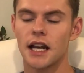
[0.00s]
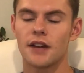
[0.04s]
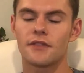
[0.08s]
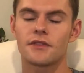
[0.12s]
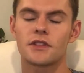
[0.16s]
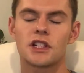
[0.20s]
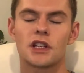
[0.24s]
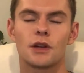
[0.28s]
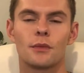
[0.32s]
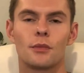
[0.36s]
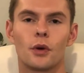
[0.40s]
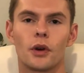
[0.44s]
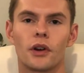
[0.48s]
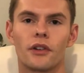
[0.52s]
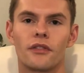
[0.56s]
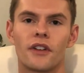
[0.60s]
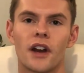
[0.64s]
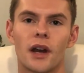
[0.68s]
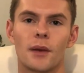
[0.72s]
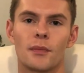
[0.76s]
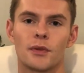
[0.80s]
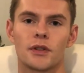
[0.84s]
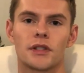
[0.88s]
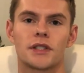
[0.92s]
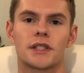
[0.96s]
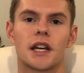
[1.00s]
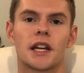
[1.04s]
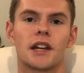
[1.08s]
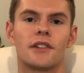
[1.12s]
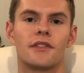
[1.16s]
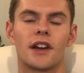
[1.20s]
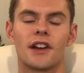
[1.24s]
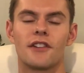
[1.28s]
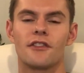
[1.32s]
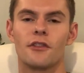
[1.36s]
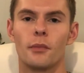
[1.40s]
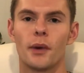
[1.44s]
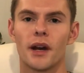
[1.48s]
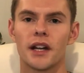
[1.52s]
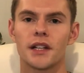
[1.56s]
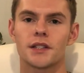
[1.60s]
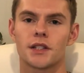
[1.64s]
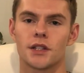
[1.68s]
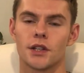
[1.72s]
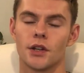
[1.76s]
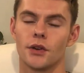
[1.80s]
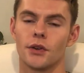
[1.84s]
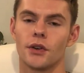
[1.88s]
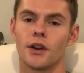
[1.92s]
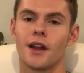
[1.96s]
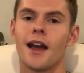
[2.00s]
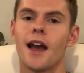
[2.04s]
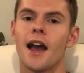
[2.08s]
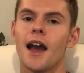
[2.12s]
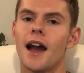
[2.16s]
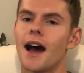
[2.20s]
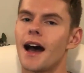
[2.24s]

have 2.5% of avobenzone.